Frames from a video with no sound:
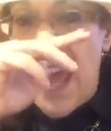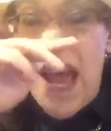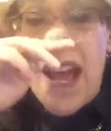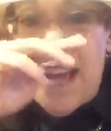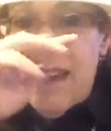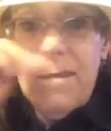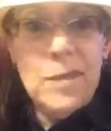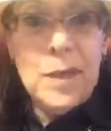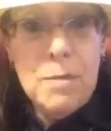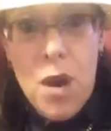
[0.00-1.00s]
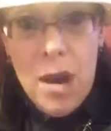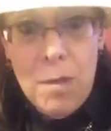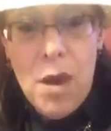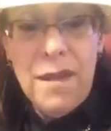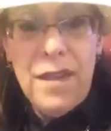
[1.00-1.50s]
Tomorrow
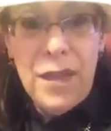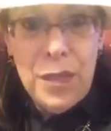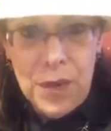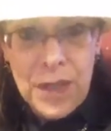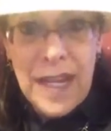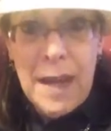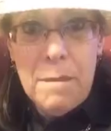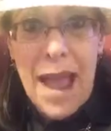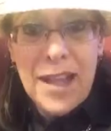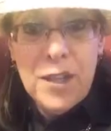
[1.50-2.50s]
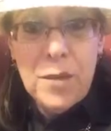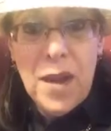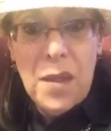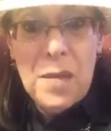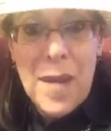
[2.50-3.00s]
I'm off, and Thursday I'm back to
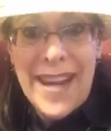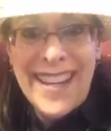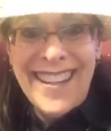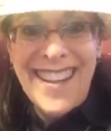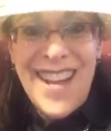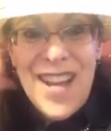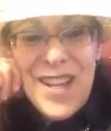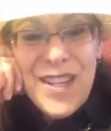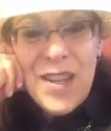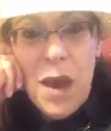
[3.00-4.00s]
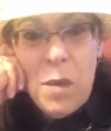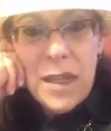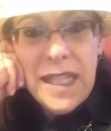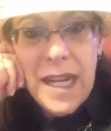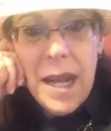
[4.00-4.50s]
another wedding. So I
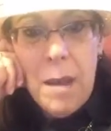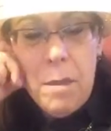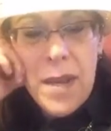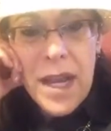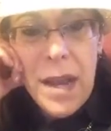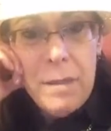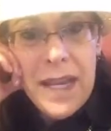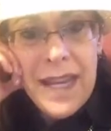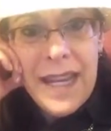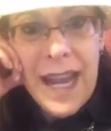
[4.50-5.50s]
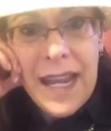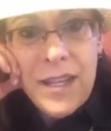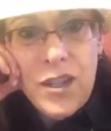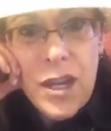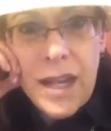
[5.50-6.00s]
wanted to come in
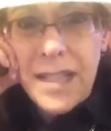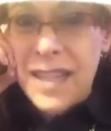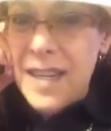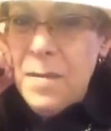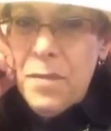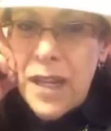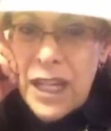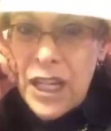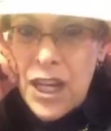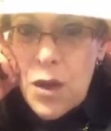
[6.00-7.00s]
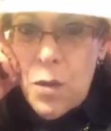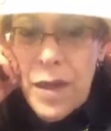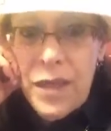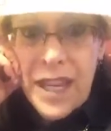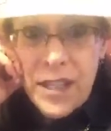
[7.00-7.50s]
and just,
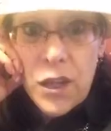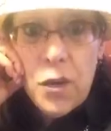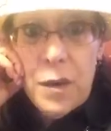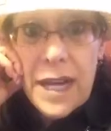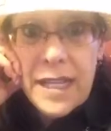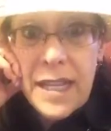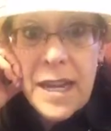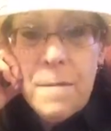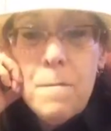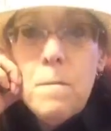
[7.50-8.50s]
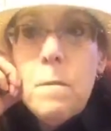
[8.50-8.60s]
when things are crazy,